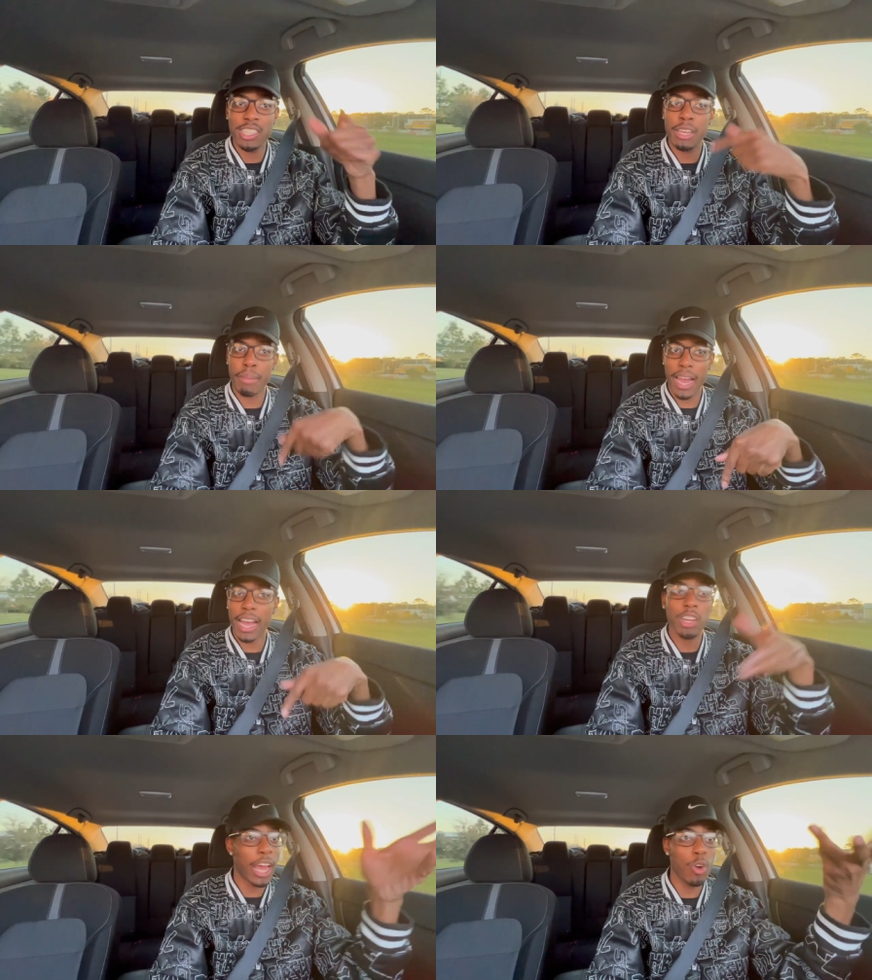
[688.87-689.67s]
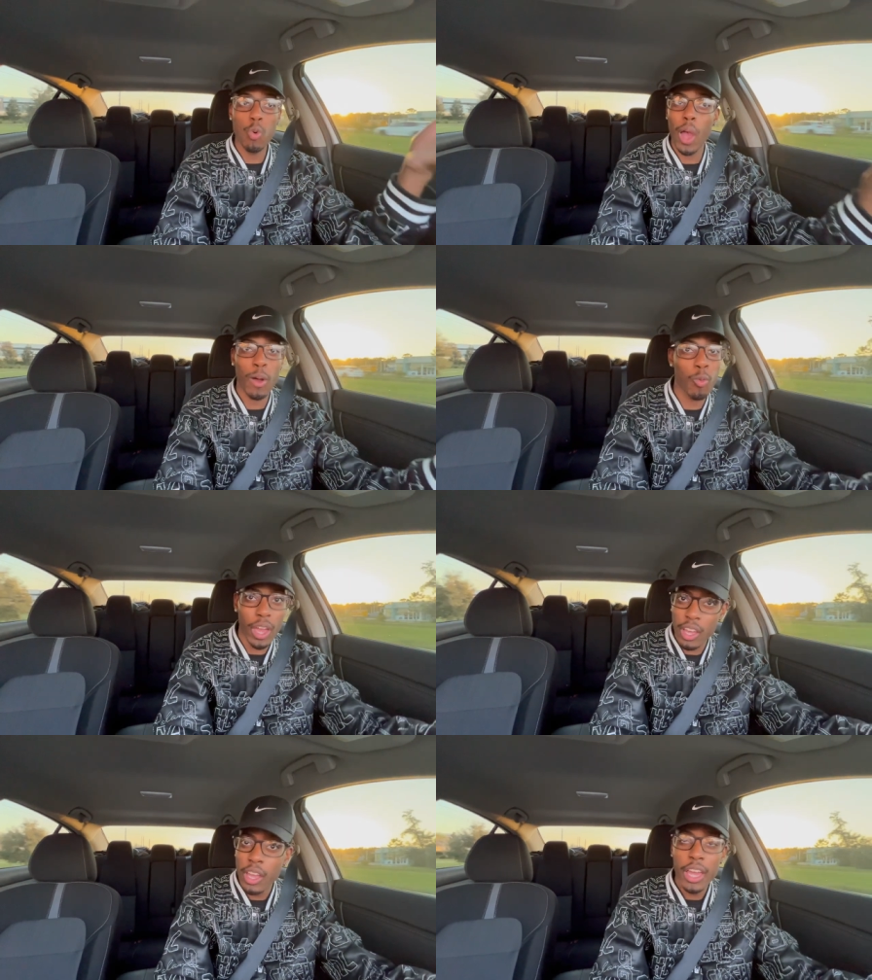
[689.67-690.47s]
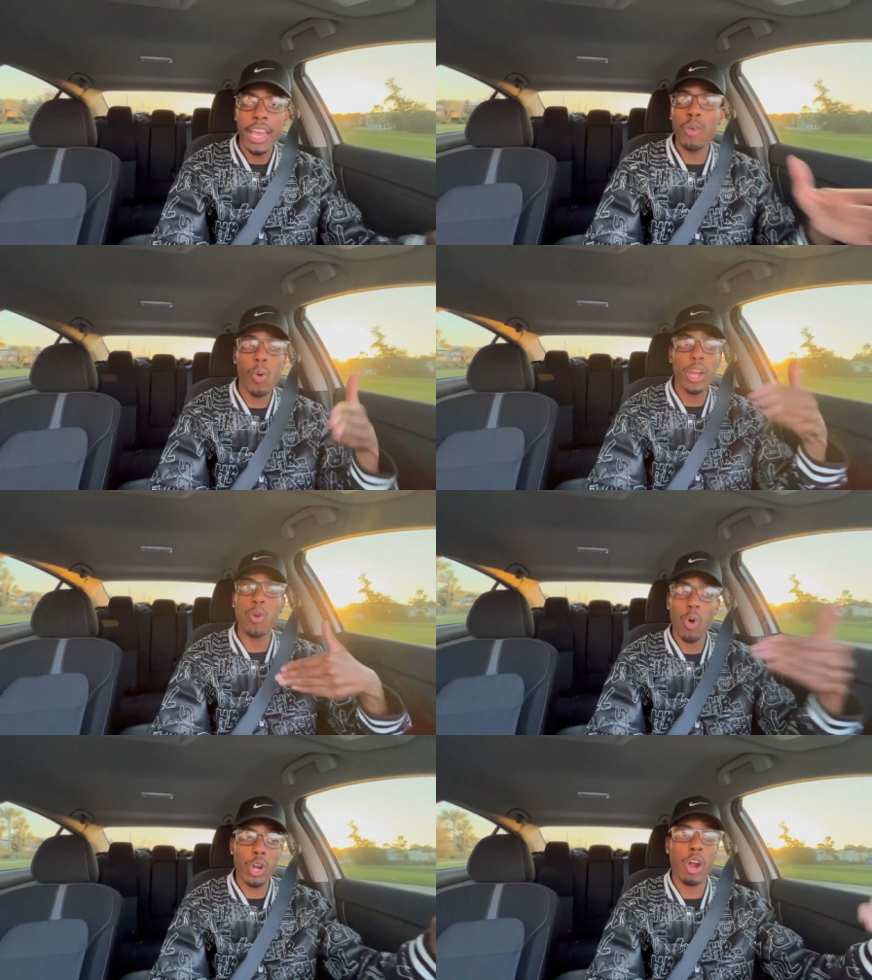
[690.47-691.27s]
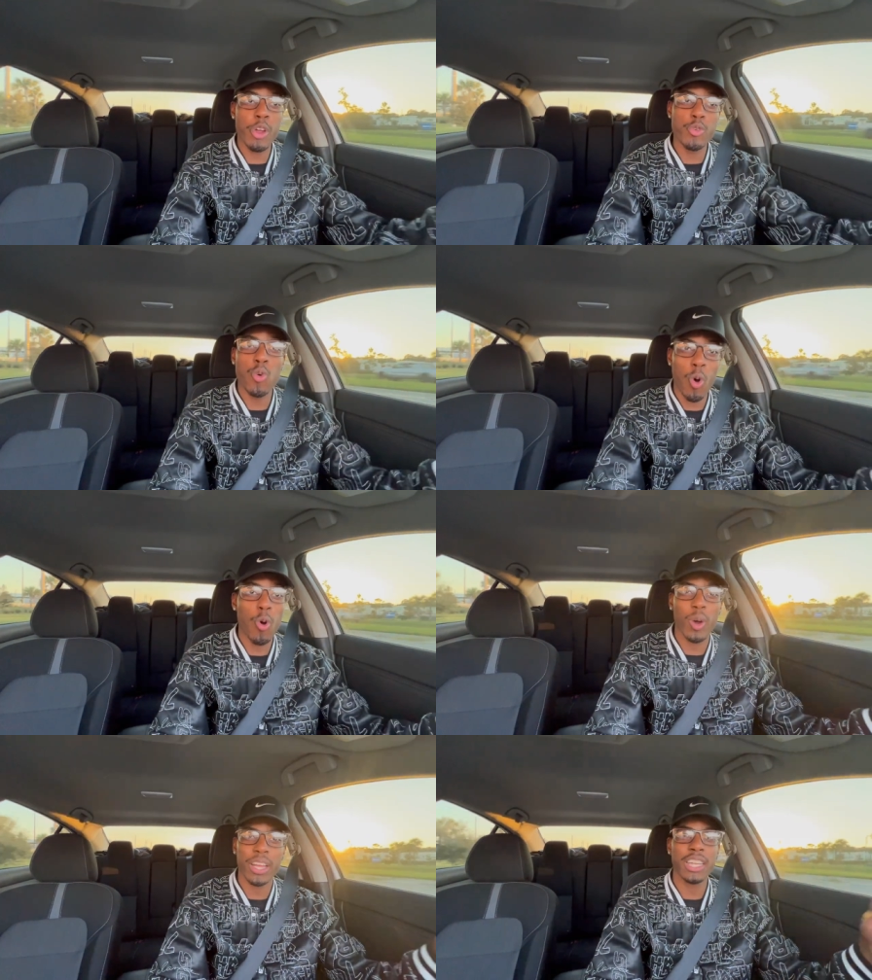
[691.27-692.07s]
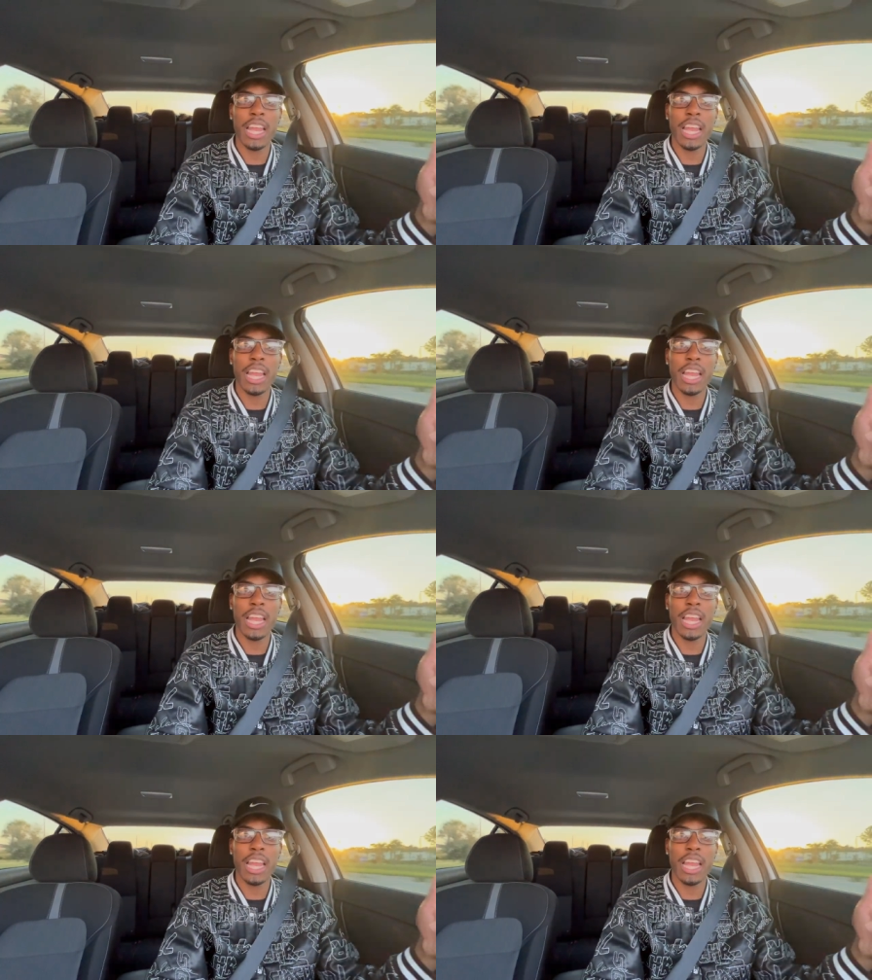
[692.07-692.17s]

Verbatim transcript: then my house, like who how what in what order are you going?